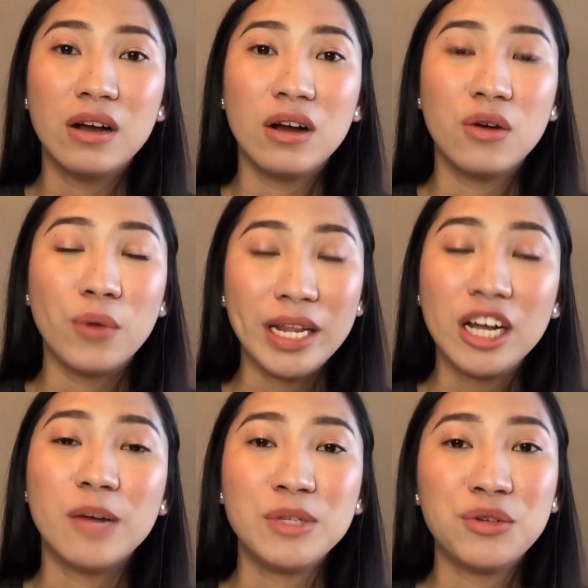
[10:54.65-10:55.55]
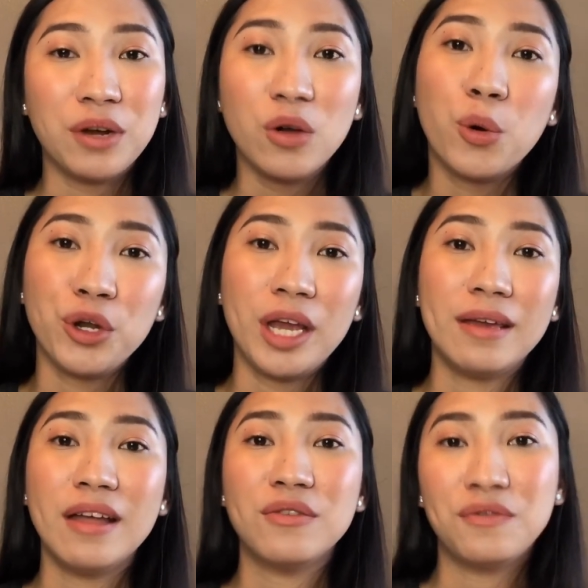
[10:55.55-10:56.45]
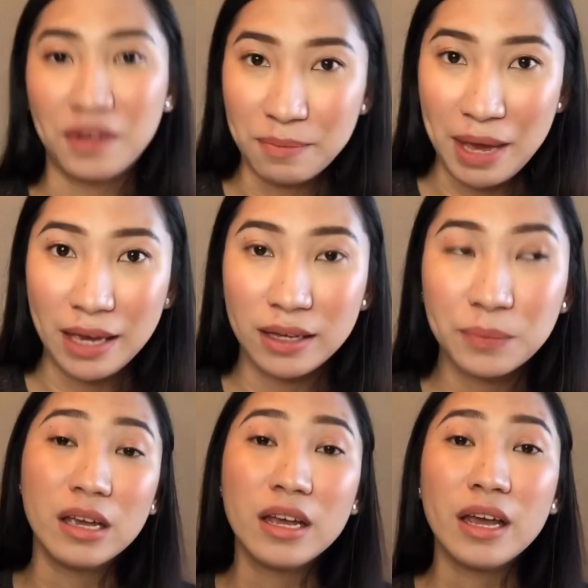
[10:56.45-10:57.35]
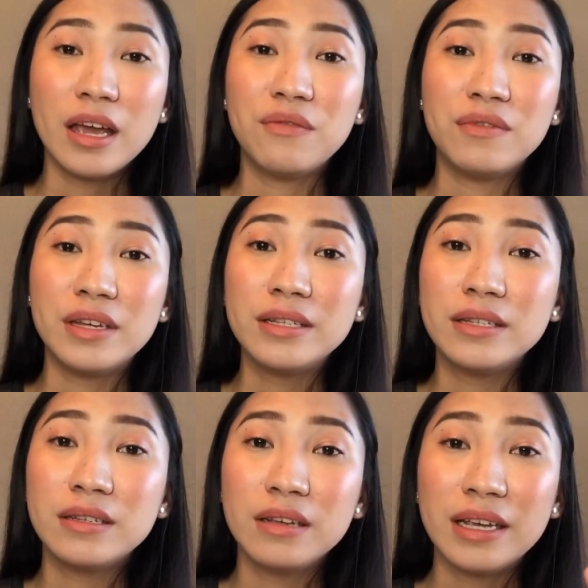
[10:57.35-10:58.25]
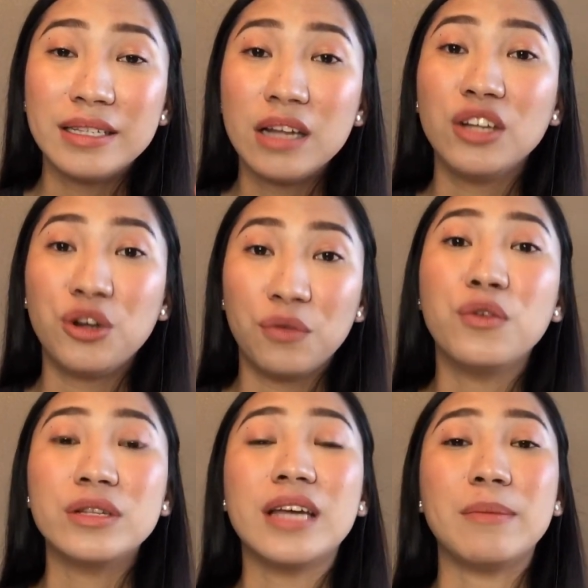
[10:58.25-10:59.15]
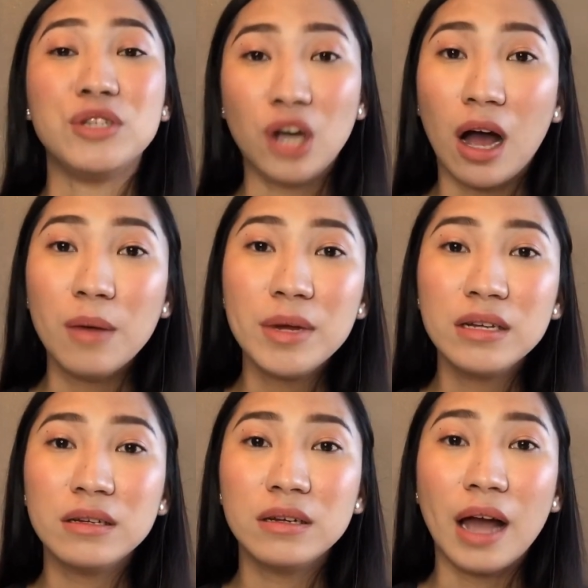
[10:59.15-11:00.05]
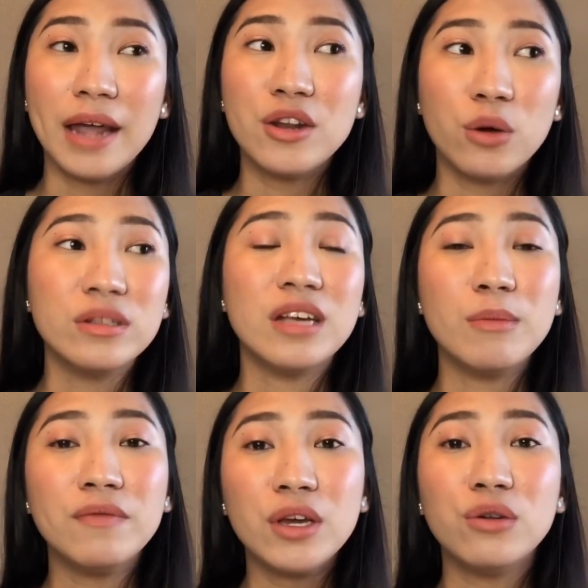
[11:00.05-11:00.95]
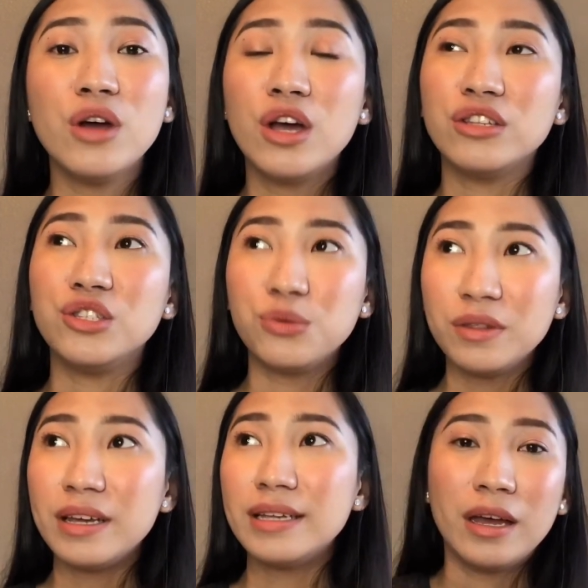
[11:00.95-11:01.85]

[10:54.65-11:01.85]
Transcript: when it comes to recording and filming. If this is not your full-time job, I know some of you do this